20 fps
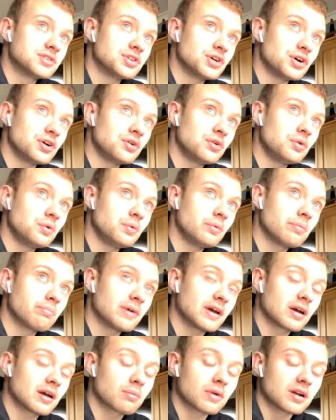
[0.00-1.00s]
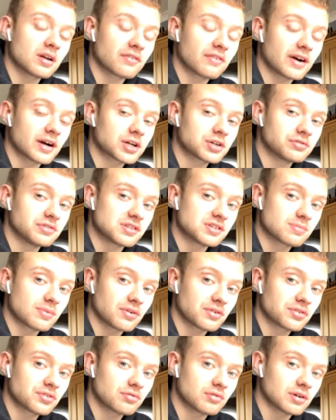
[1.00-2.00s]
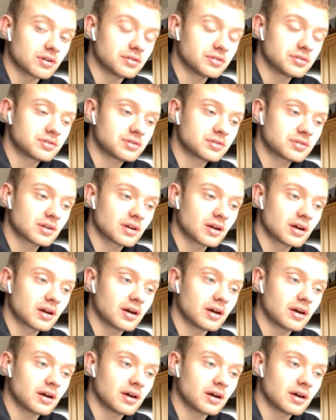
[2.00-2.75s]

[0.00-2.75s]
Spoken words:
two big manufacturers sponsoring us,